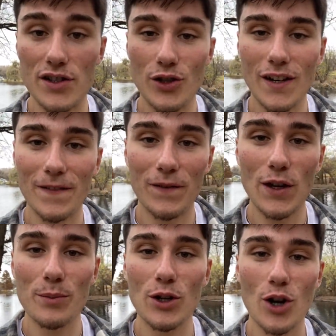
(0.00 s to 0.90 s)
You can
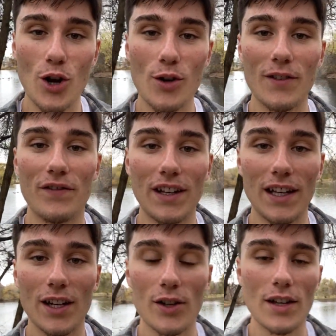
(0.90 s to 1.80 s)
film your own
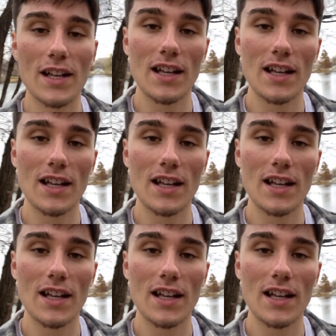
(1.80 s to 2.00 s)
video,